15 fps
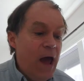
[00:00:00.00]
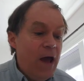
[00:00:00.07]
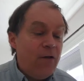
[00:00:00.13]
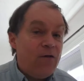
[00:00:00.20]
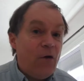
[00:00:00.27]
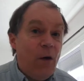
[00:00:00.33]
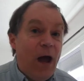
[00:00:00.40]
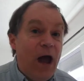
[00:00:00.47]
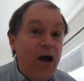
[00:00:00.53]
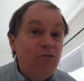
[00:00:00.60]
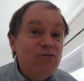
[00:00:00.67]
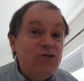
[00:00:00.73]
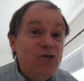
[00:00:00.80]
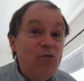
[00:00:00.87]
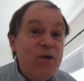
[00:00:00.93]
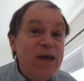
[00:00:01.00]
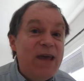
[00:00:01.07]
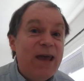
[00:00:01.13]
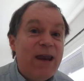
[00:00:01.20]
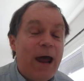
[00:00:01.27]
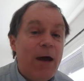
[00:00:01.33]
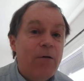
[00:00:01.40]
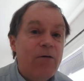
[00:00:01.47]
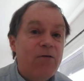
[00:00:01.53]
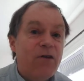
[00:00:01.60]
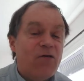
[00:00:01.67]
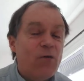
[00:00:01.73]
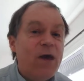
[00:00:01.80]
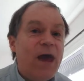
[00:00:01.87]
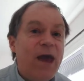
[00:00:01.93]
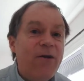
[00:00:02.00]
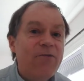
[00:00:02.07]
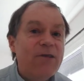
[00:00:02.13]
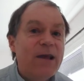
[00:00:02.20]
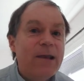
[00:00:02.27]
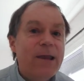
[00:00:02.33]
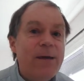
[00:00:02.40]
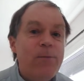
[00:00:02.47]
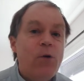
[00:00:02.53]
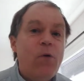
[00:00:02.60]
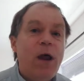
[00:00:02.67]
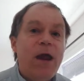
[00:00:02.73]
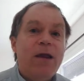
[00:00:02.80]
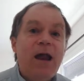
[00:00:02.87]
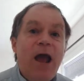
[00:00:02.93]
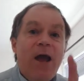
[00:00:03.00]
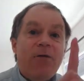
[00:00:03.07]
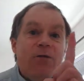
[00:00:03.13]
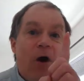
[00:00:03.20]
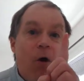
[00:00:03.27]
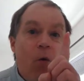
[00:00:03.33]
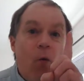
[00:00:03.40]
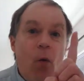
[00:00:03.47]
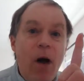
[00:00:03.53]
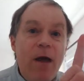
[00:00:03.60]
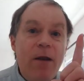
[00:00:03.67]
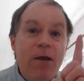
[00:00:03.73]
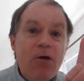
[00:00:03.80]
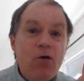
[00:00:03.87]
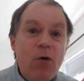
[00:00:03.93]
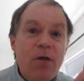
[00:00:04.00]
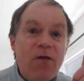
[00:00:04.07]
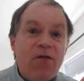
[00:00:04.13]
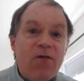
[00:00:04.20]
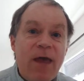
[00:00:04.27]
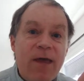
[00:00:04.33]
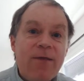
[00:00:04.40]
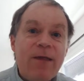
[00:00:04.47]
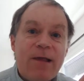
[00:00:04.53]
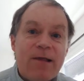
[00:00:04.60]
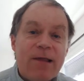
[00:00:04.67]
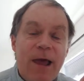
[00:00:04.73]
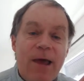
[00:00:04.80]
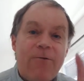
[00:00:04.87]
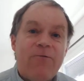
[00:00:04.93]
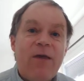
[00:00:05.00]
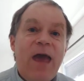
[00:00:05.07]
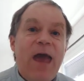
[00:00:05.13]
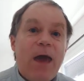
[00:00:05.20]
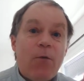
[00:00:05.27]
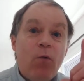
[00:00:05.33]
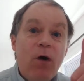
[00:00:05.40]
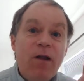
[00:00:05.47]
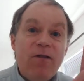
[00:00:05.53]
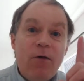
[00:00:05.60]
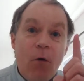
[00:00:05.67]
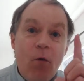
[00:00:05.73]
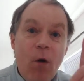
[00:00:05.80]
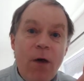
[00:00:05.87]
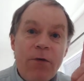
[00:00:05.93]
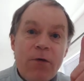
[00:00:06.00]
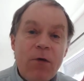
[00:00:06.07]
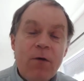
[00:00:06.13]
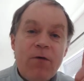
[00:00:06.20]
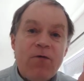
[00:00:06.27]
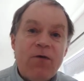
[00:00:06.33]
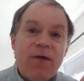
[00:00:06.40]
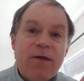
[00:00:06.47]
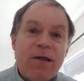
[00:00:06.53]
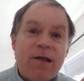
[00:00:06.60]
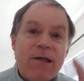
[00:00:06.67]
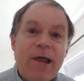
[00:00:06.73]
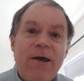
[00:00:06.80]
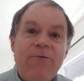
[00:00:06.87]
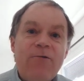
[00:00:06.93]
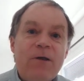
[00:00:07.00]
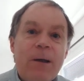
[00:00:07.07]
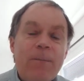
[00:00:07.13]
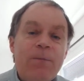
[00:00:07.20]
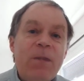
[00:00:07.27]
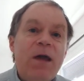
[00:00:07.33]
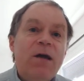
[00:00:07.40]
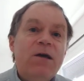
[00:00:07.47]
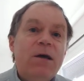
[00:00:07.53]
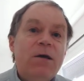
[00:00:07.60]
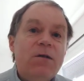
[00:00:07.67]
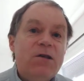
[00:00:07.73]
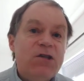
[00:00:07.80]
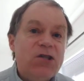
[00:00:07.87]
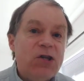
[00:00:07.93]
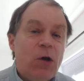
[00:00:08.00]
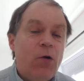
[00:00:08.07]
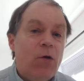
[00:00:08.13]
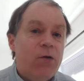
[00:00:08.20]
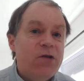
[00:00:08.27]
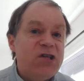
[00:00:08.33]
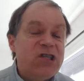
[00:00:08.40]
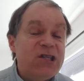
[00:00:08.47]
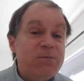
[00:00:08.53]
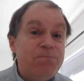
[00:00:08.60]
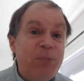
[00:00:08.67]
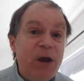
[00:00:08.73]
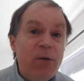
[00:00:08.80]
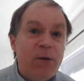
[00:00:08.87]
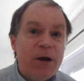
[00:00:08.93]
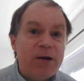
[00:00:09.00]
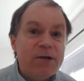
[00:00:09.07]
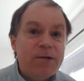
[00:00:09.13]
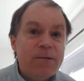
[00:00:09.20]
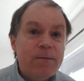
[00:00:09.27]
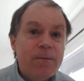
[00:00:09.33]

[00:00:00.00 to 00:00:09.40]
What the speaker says: And so how do we get out of this? We have to liberate the one good thing that's left. And what is the one good thing that's left? The soul, the spirit.